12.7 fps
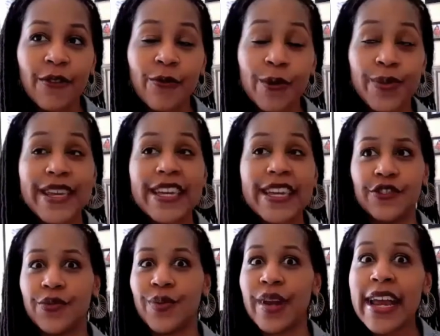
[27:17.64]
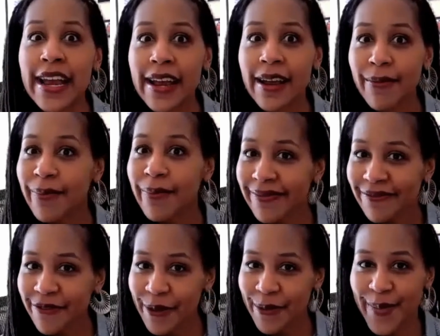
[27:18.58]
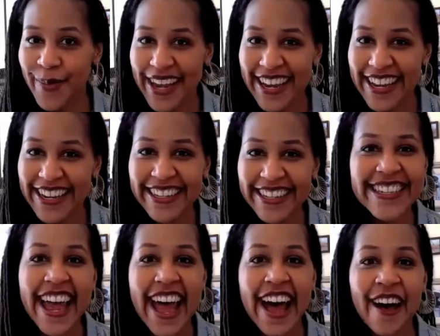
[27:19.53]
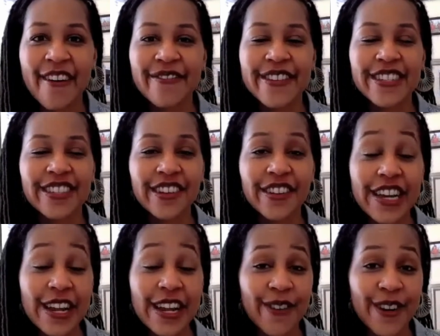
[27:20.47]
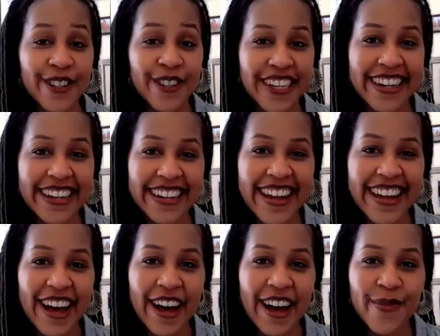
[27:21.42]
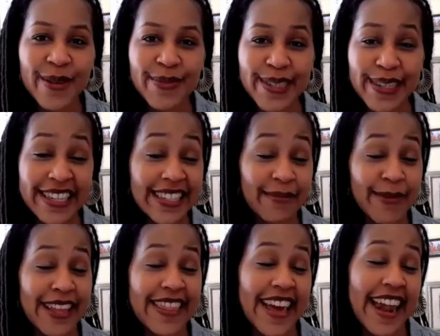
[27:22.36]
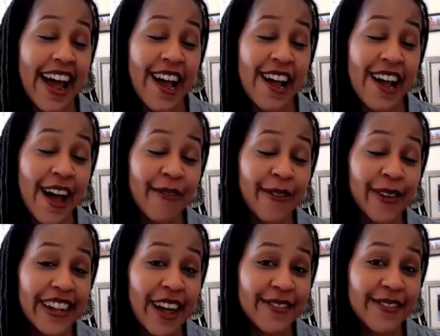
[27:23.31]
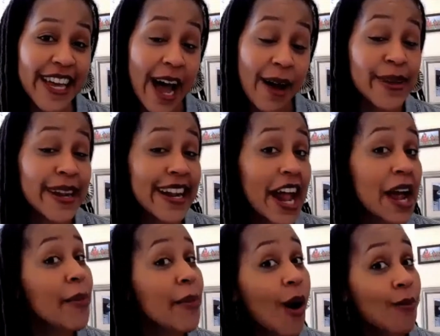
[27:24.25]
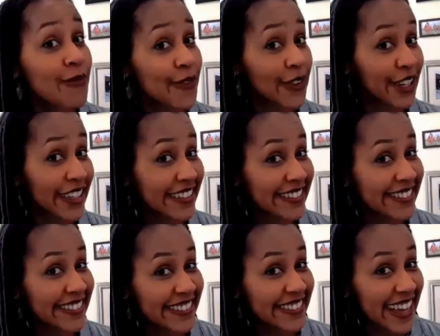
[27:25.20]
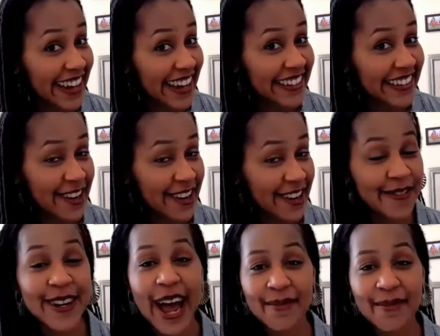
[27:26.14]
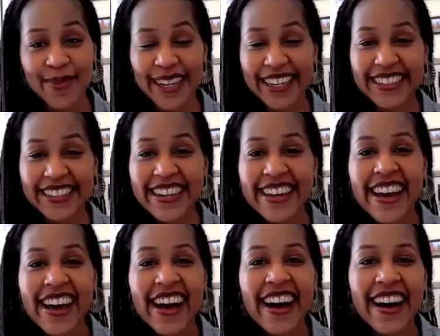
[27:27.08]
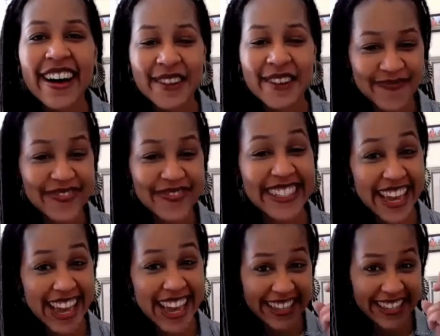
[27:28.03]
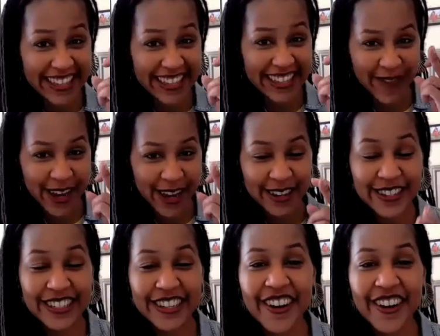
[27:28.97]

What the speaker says: would be a dream for me to have a screen version. It's something that I would love to happen, and I'm hopeful that it would happen. Yes, my fingers